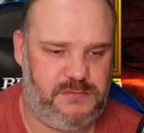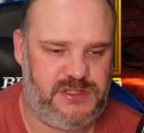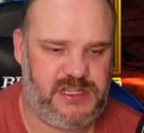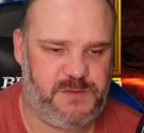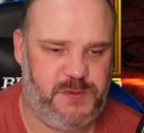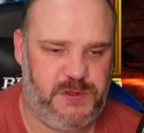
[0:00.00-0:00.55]

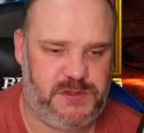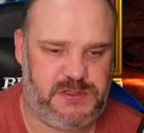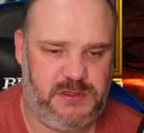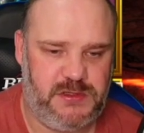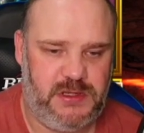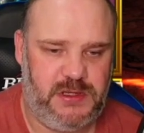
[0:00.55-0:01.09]
6
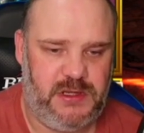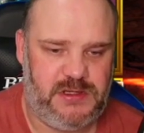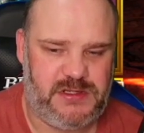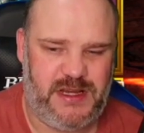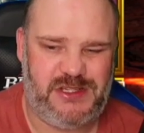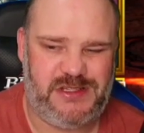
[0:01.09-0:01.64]
books,
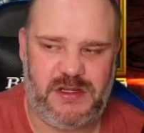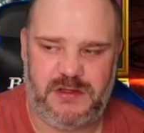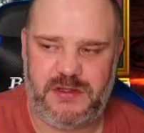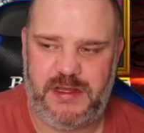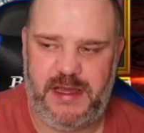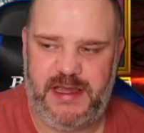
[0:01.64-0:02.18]
so she's not
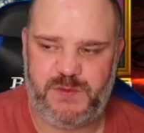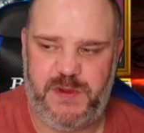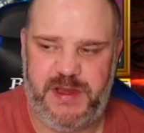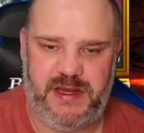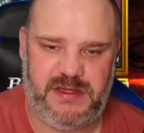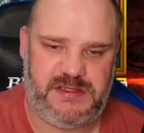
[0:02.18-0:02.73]
as
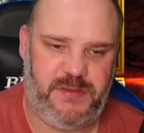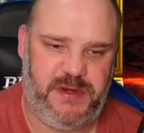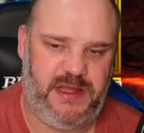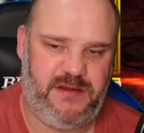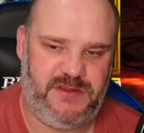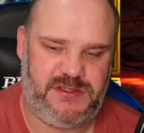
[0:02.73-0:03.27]
bad as some of
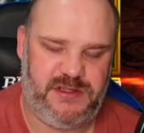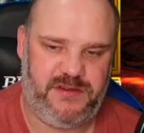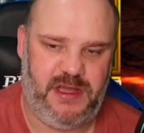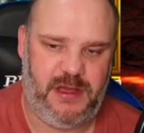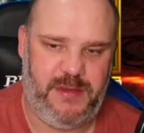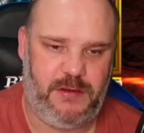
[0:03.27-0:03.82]
the others that
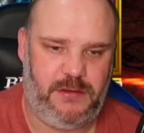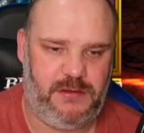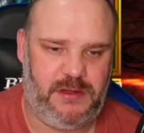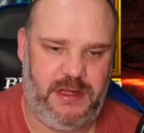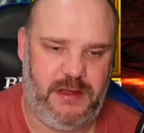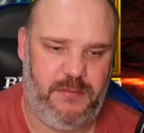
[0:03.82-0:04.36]
have come out.
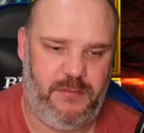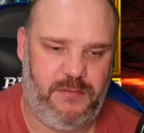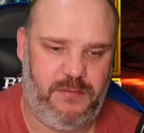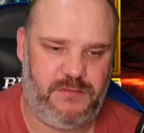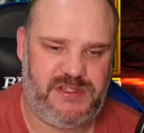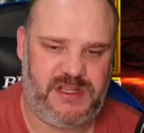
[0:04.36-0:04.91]

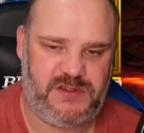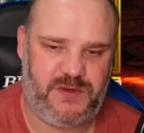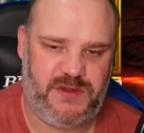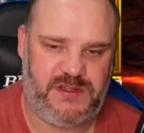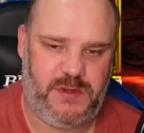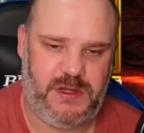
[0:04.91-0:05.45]
6
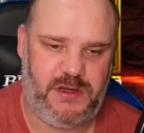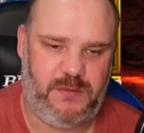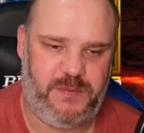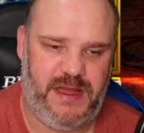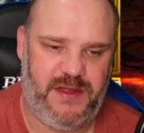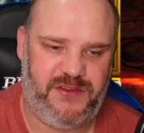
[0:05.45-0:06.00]
on this one,
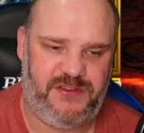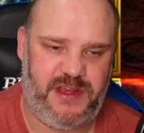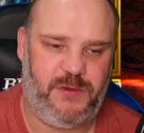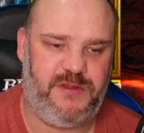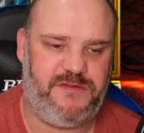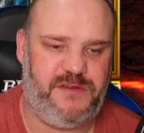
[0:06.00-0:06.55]
about the
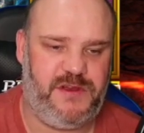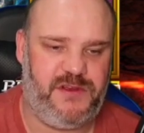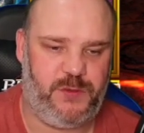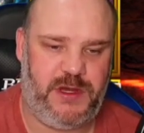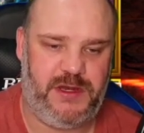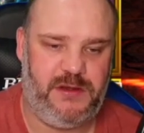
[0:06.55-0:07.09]
same on the
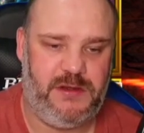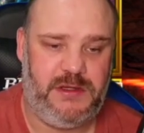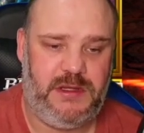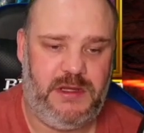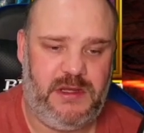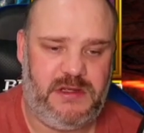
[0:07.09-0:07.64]
first one,
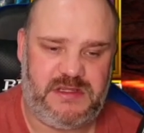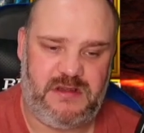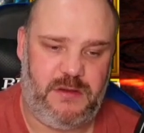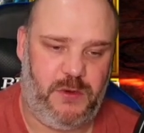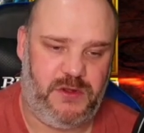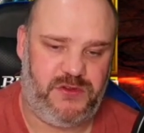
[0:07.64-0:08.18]
so it's
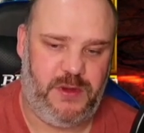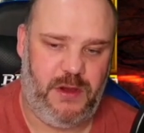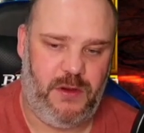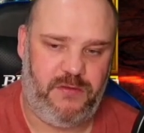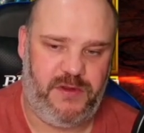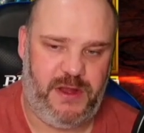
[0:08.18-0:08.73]
like what,
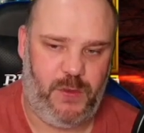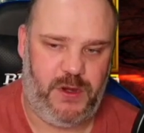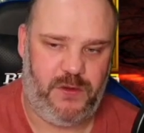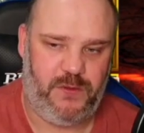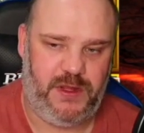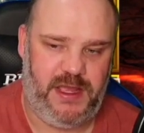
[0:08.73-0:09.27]
12, and then
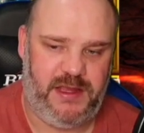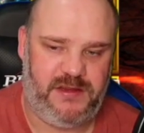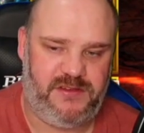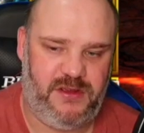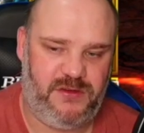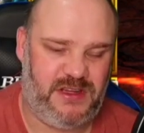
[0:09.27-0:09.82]
1 on the
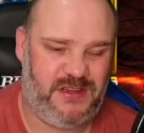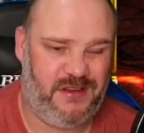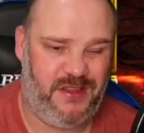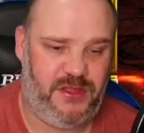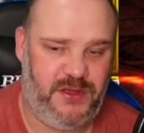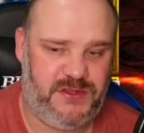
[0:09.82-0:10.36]
A2, so that's
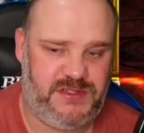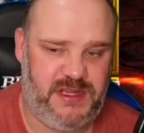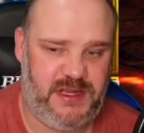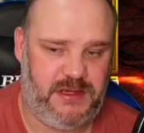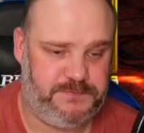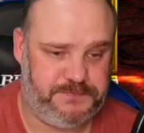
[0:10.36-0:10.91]
like
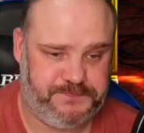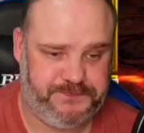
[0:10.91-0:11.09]
13.